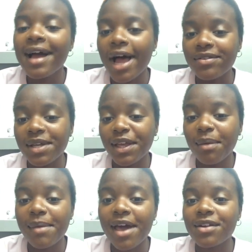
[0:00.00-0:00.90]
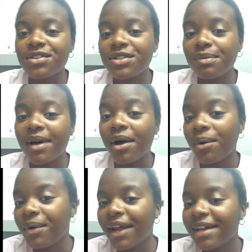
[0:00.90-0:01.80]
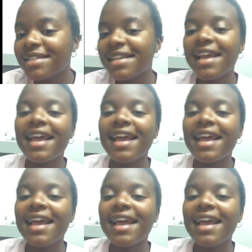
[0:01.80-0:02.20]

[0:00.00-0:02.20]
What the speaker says: I've taken matters into my own hands,